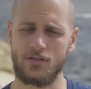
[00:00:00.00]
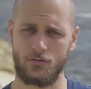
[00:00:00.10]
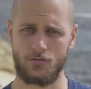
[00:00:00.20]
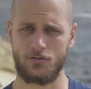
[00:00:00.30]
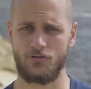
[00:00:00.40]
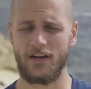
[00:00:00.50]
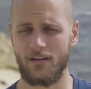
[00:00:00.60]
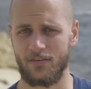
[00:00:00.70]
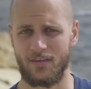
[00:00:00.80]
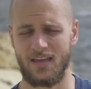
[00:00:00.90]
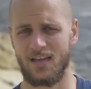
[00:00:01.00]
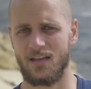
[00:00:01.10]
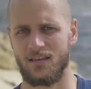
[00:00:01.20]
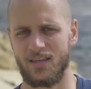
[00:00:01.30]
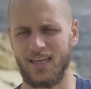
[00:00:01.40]
into strength,
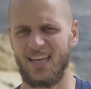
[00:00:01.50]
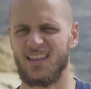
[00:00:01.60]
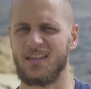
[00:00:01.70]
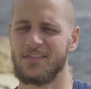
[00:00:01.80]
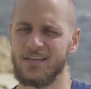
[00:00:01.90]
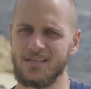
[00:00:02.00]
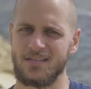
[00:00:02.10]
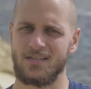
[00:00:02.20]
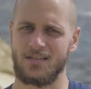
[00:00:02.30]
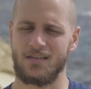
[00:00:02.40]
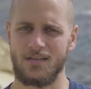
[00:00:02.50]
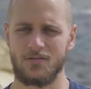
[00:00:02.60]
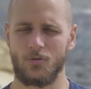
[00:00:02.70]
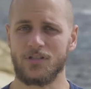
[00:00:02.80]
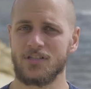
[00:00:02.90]
thinking that this
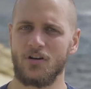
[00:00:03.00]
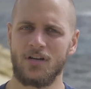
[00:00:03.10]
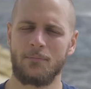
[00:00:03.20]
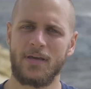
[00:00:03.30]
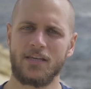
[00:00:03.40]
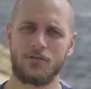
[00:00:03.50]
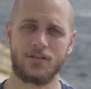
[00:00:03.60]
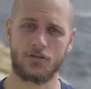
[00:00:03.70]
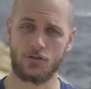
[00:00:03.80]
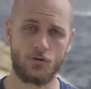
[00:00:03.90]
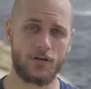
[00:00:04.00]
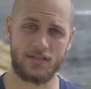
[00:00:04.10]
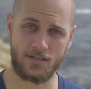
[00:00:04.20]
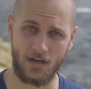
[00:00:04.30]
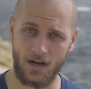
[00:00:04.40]
is what's gonna make you the
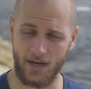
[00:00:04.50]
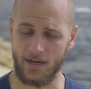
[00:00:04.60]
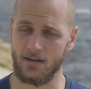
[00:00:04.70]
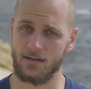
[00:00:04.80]
strongest guy.